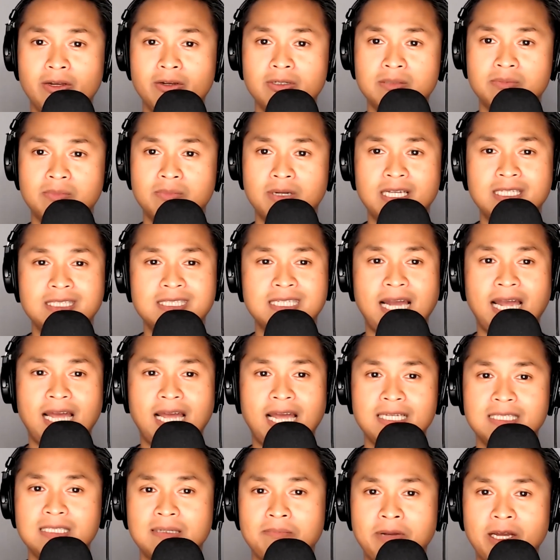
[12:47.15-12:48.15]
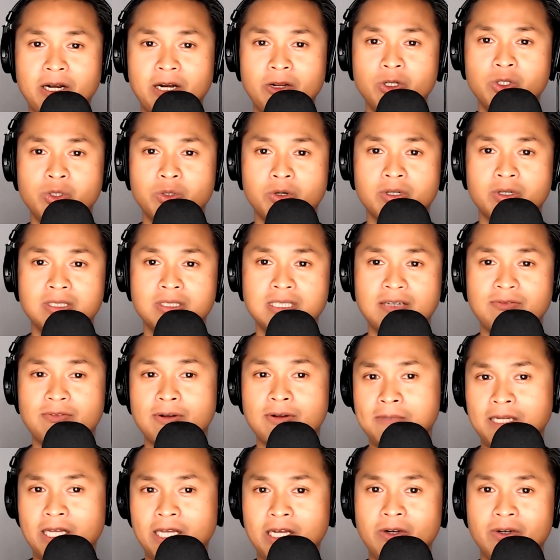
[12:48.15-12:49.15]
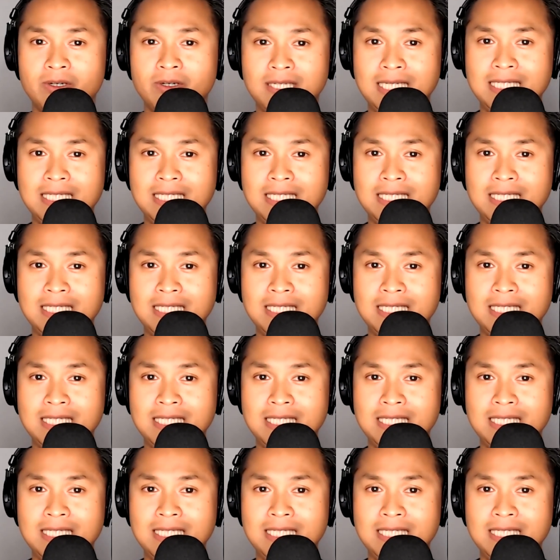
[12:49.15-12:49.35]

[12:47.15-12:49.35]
but a dial is a better choice if a player needs